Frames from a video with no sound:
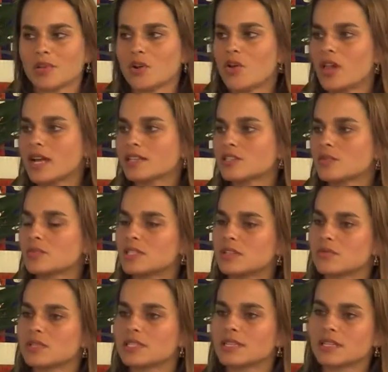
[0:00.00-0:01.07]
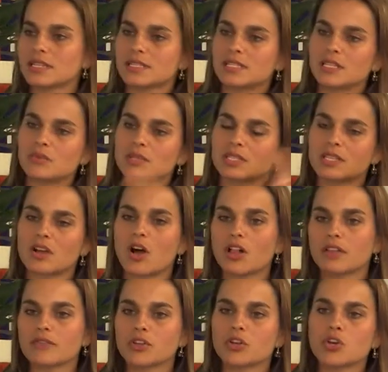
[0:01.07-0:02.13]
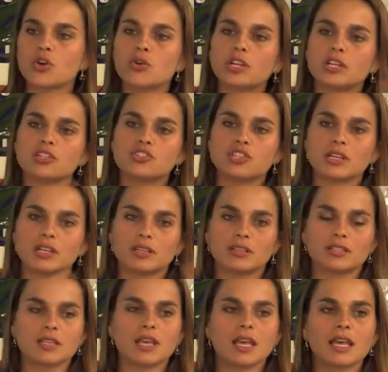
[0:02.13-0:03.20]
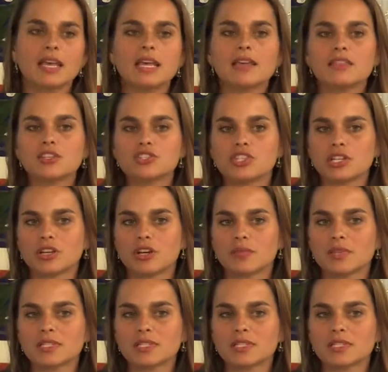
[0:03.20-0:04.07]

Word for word: And whole exome sequencing is sequencing all of the coding genes in the genome.